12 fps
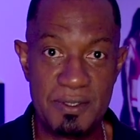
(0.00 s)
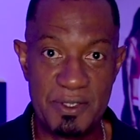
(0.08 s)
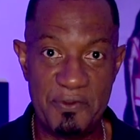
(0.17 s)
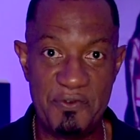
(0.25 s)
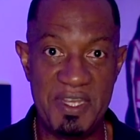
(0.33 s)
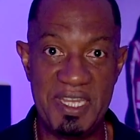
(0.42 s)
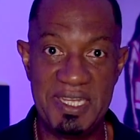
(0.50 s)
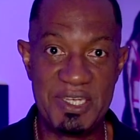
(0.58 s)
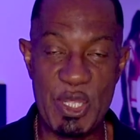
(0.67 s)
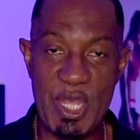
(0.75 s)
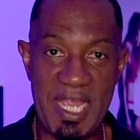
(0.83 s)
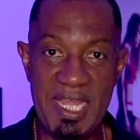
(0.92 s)
to fit
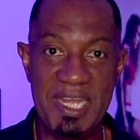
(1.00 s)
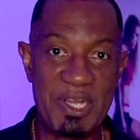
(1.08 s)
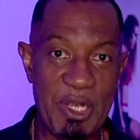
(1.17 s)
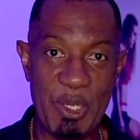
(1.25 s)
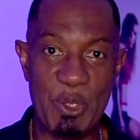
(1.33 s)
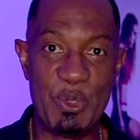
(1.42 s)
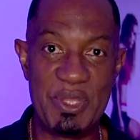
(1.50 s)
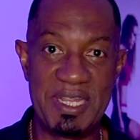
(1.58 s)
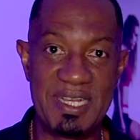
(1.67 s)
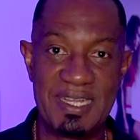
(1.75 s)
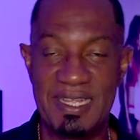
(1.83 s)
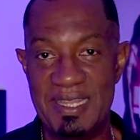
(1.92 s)
into any
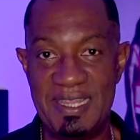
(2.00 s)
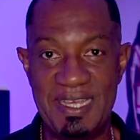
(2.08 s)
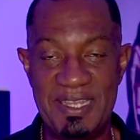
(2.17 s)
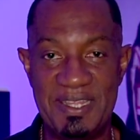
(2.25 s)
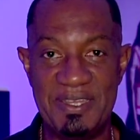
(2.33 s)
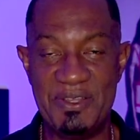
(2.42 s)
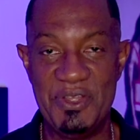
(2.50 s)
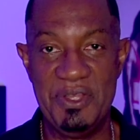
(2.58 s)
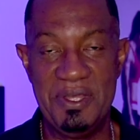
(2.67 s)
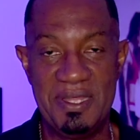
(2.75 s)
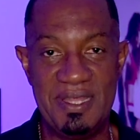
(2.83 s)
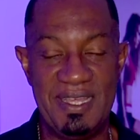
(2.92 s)
clothing that
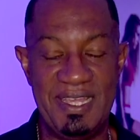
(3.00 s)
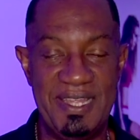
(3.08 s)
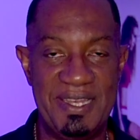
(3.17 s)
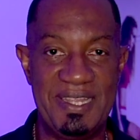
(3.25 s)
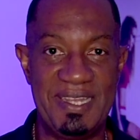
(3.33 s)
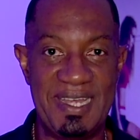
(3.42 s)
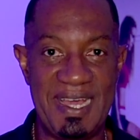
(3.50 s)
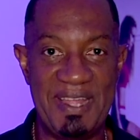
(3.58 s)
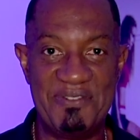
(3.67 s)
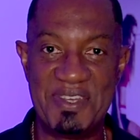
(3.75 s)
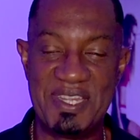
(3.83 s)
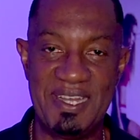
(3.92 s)
the
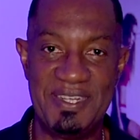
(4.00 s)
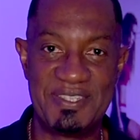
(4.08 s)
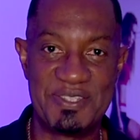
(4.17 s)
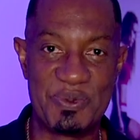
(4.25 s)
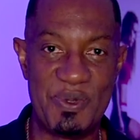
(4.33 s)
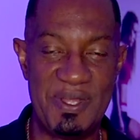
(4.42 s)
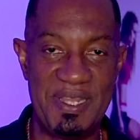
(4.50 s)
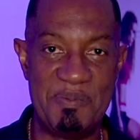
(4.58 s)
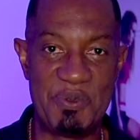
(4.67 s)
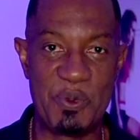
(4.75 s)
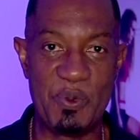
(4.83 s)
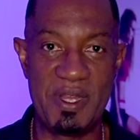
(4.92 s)
advertisers want
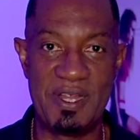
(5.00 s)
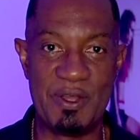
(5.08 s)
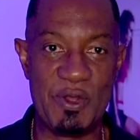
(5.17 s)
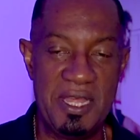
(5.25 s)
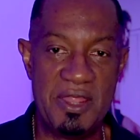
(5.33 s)
them to wear.